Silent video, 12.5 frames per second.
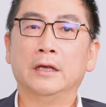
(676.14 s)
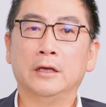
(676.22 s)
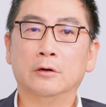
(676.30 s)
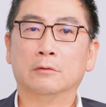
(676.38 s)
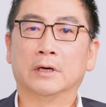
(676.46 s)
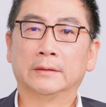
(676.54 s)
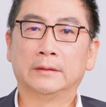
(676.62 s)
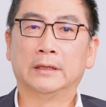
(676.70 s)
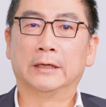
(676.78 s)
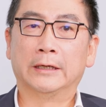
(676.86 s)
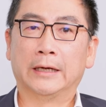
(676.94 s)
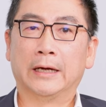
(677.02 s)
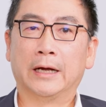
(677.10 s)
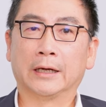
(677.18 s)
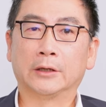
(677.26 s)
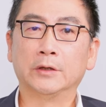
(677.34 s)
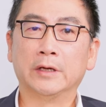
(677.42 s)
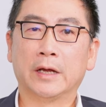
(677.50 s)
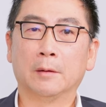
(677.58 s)
You know what? I
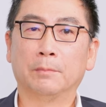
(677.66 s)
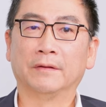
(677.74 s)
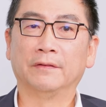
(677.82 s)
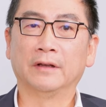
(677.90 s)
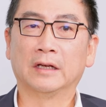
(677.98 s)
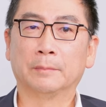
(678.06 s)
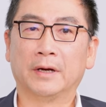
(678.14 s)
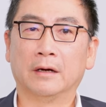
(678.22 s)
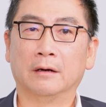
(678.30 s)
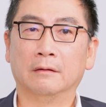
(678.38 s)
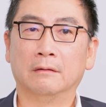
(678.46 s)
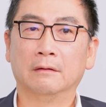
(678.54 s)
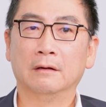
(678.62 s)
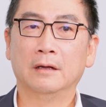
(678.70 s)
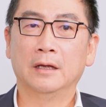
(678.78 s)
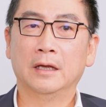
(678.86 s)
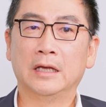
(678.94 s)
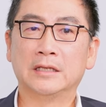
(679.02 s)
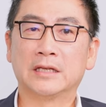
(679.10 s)
couldn't help but think about,
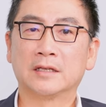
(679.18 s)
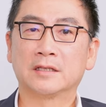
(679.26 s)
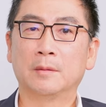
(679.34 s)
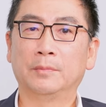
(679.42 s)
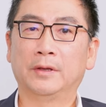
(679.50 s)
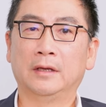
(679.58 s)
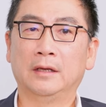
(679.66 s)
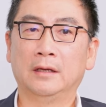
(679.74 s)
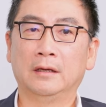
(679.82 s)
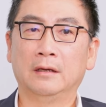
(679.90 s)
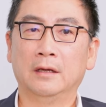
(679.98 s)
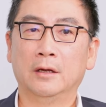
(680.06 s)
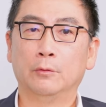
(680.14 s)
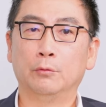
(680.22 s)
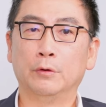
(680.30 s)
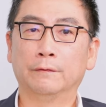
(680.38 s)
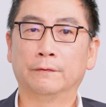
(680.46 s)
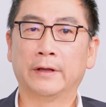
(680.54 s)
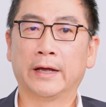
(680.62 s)
is that something
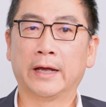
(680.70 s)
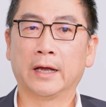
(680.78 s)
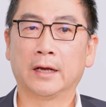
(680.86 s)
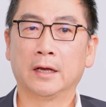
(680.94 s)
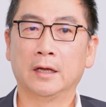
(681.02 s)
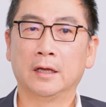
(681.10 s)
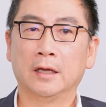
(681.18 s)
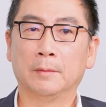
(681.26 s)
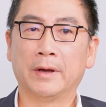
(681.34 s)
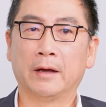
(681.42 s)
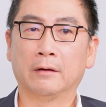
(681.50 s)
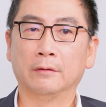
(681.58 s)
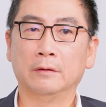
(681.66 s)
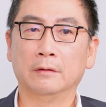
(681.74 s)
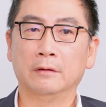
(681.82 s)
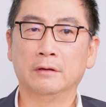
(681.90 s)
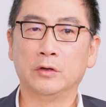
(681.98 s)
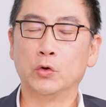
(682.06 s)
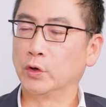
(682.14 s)
reflect about
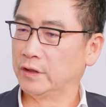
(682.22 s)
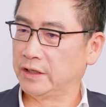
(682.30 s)
your